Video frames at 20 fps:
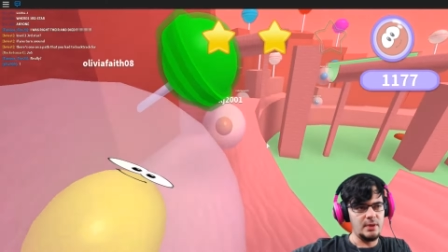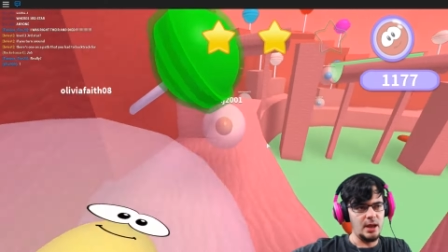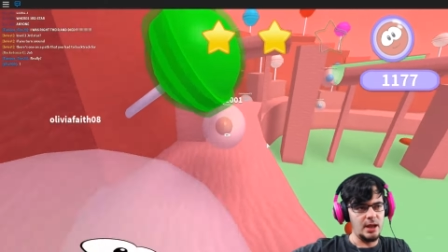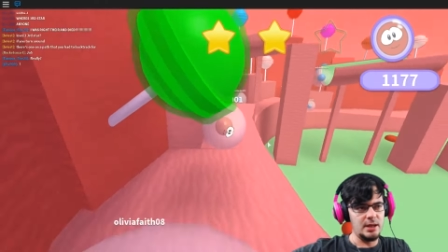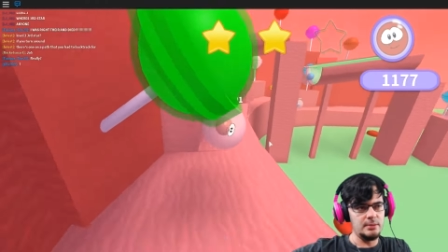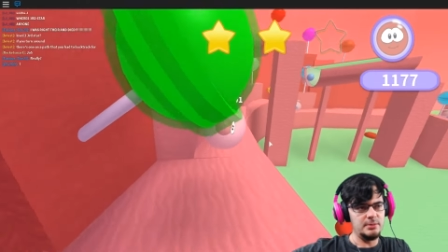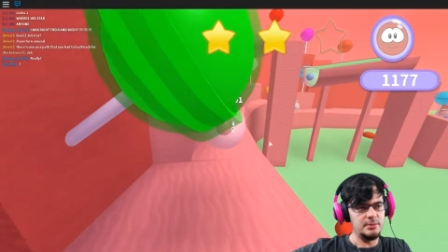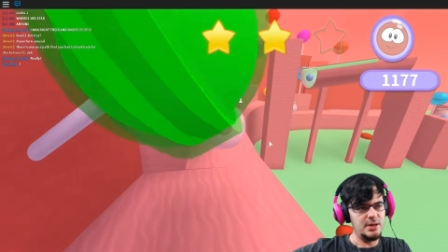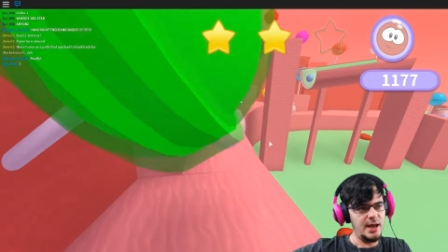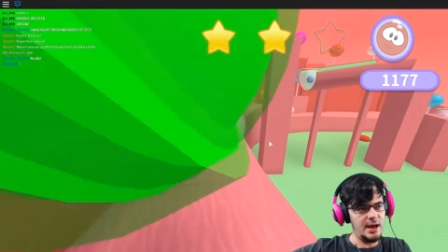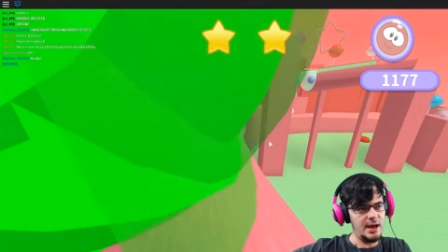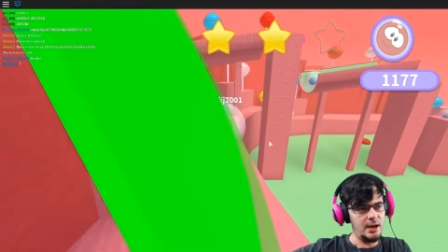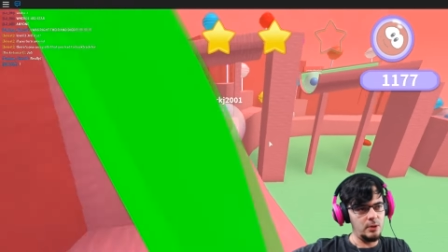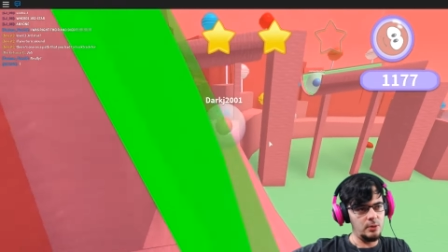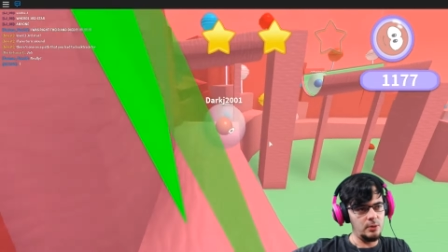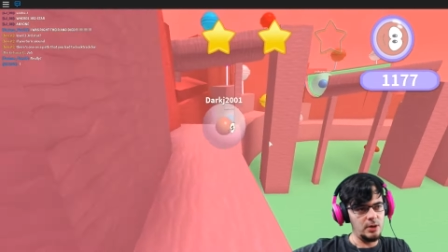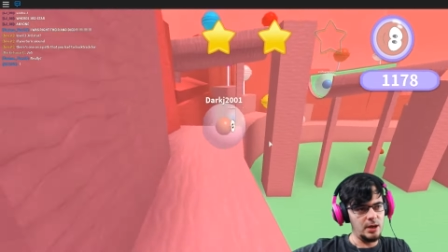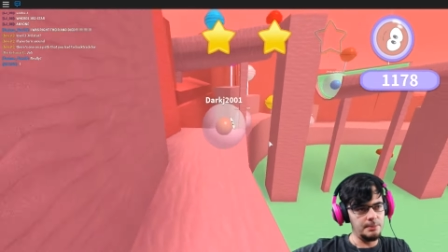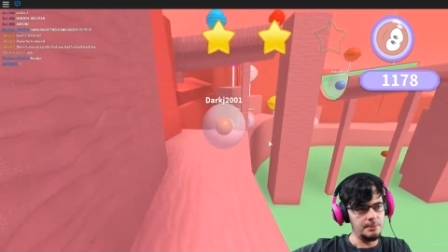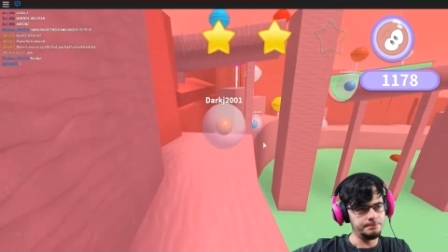I am
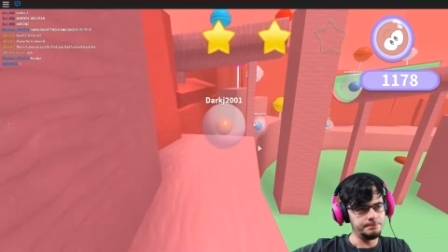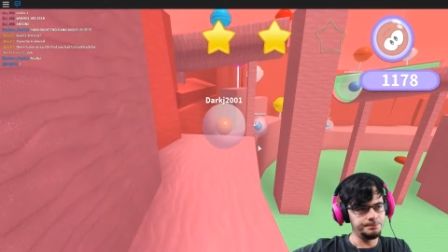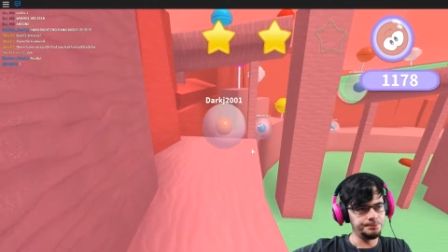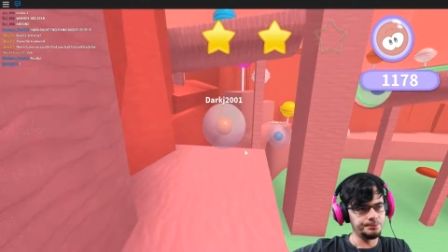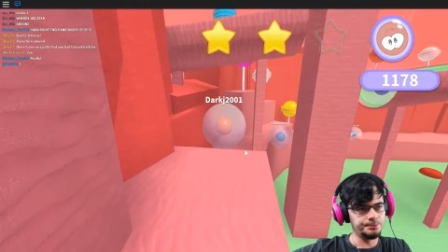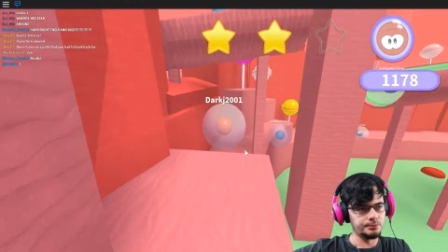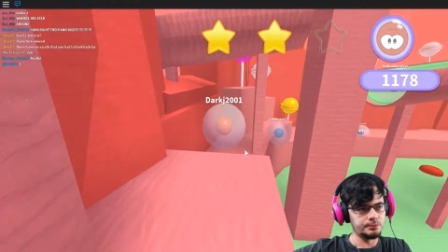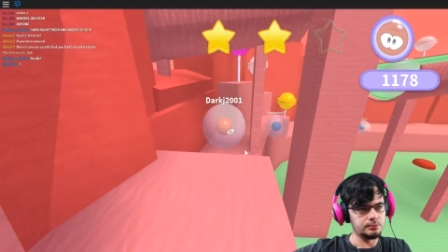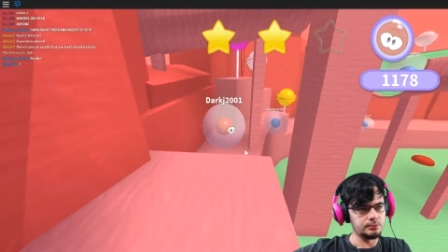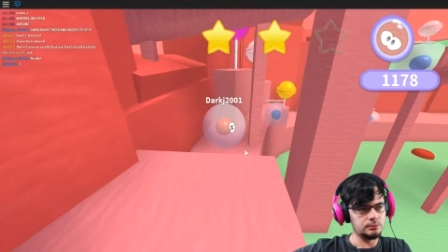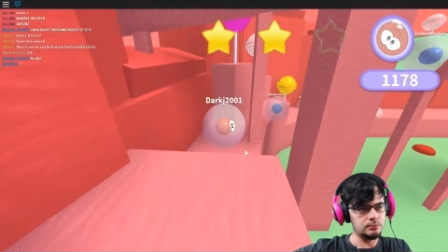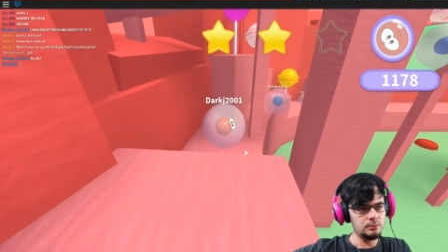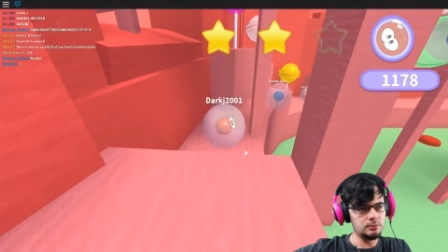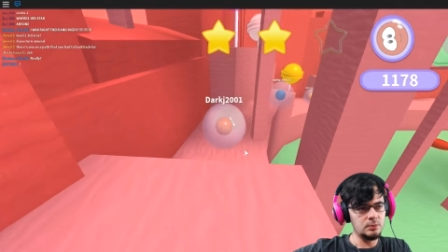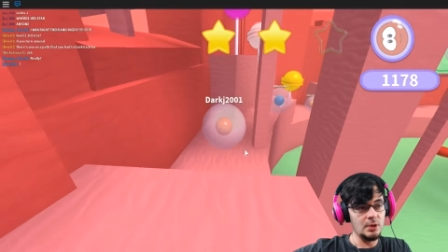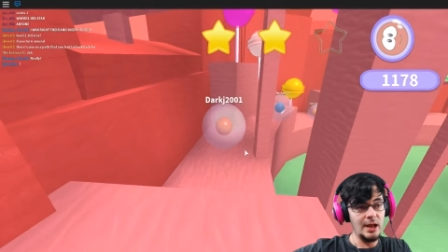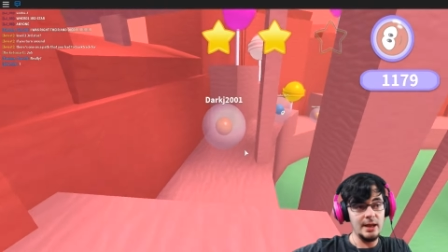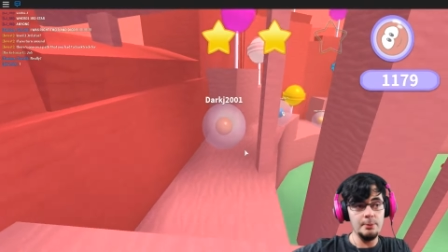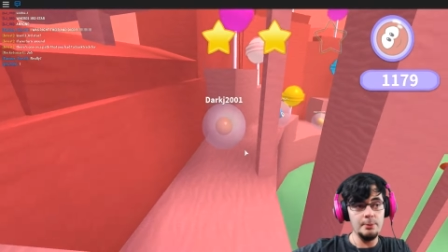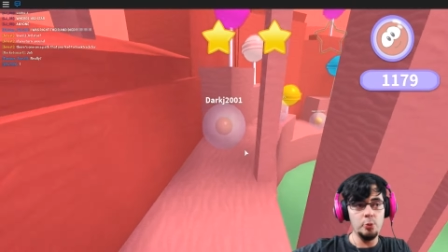now um
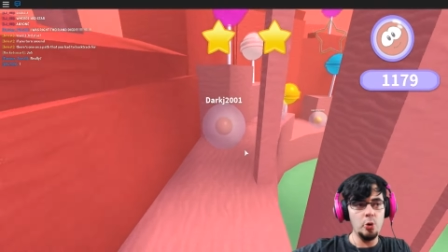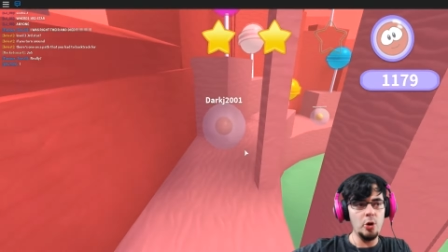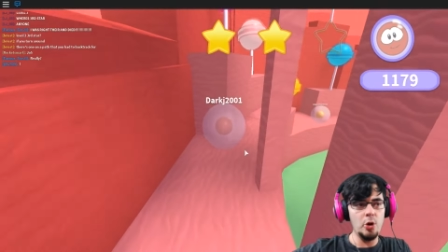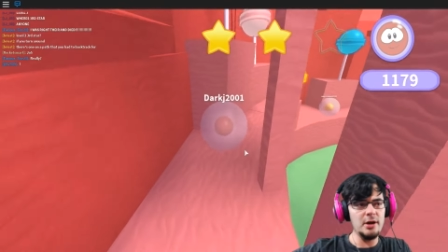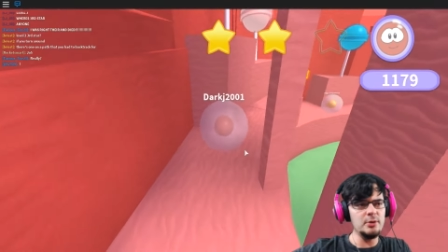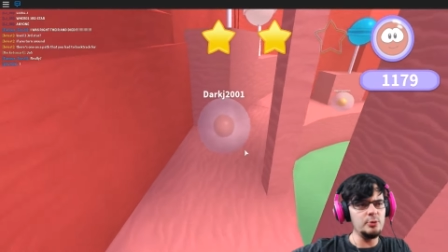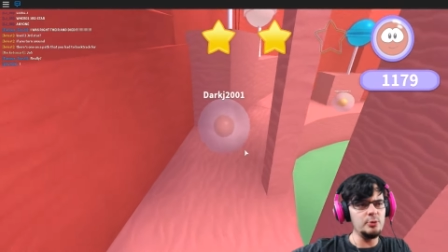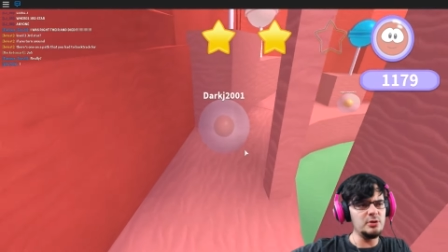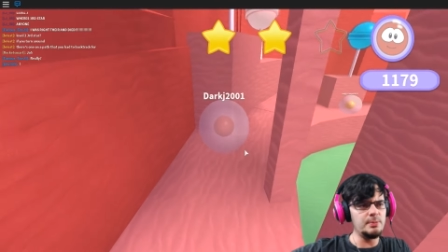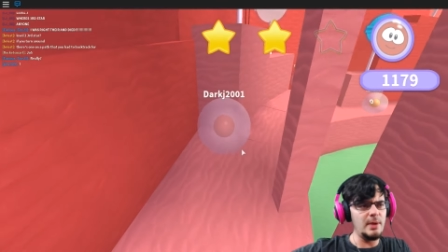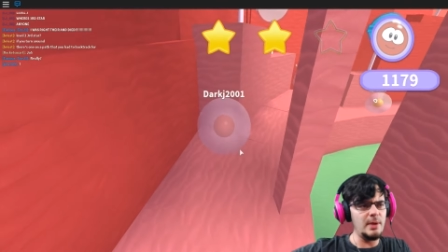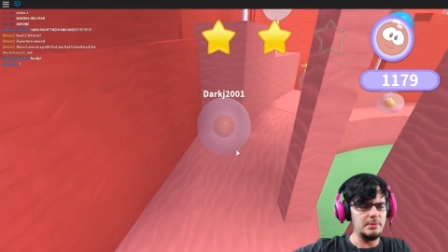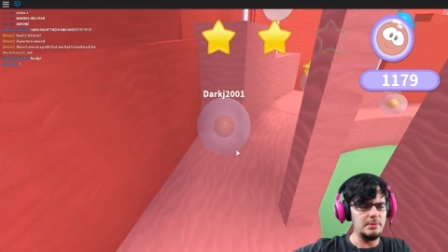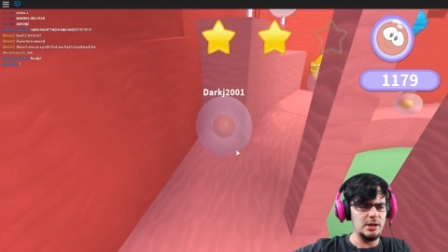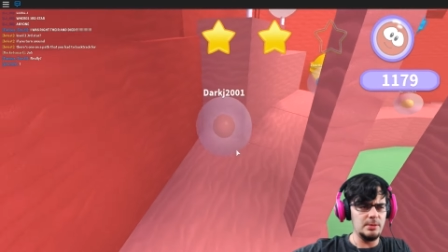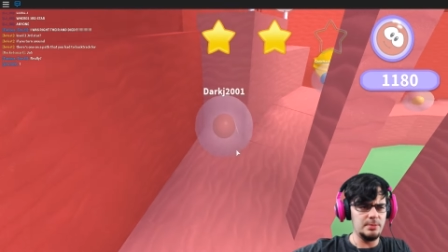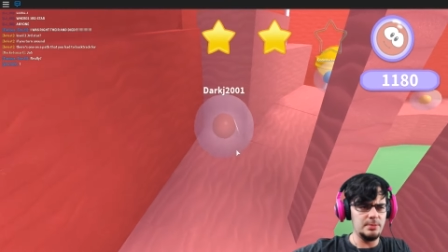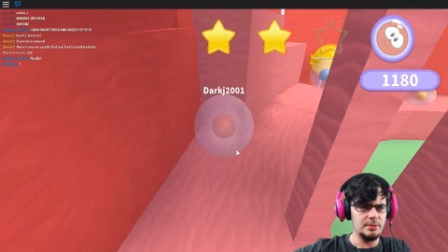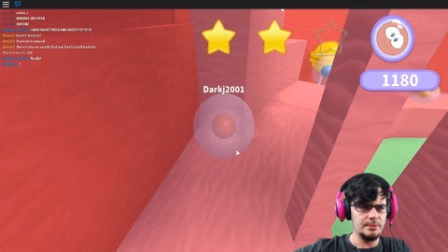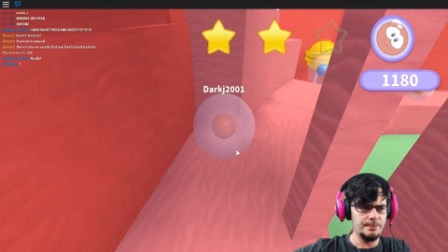I'm one with my
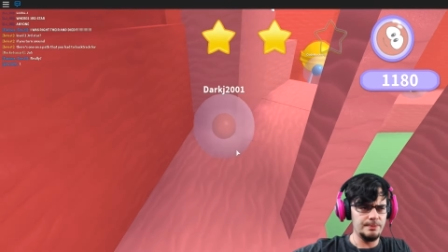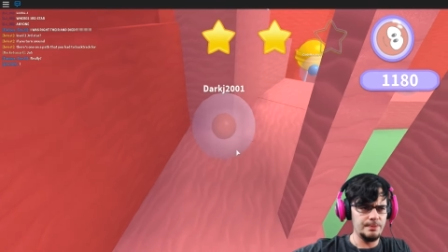meep.